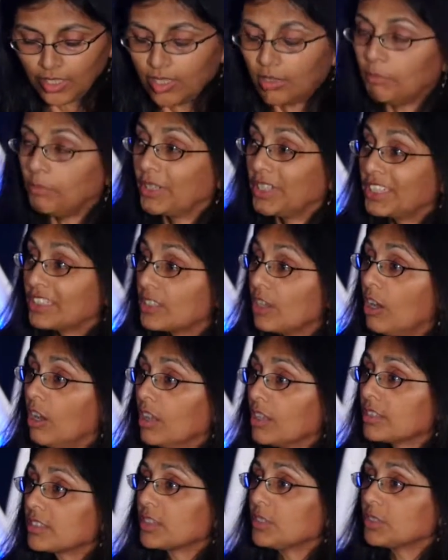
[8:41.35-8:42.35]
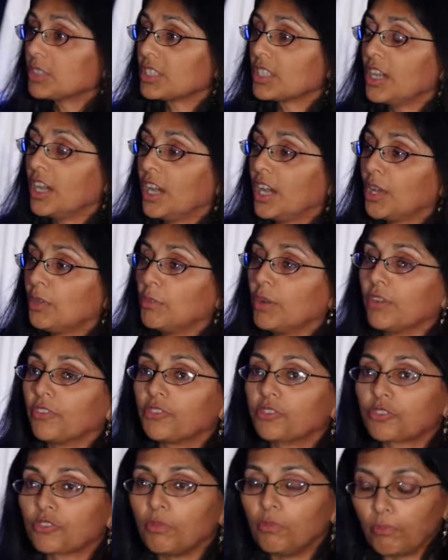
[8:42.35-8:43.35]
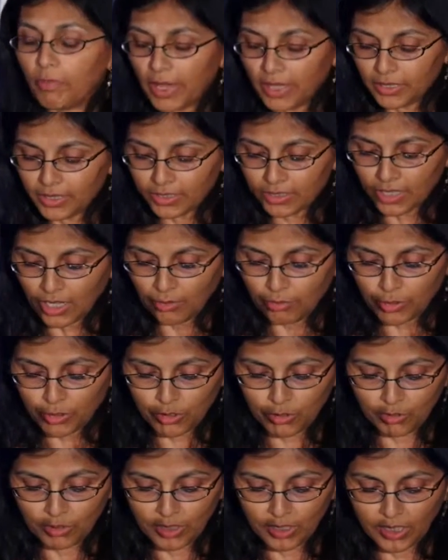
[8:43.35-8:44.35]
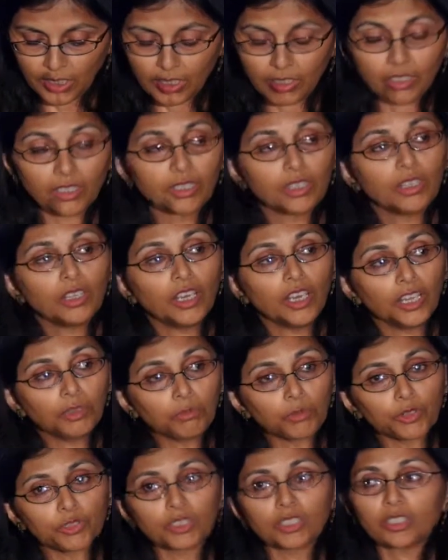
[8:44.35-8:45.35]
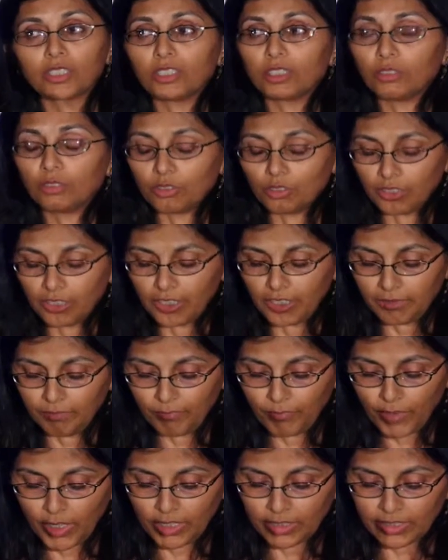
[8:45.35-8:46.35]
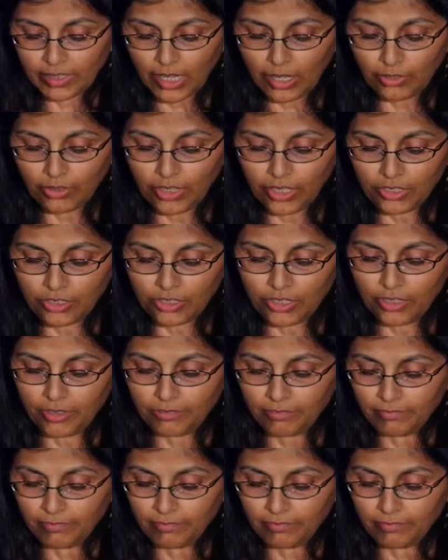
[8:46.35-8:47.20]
But it's also a time of tremendous opportunity, and particularly in South Asia.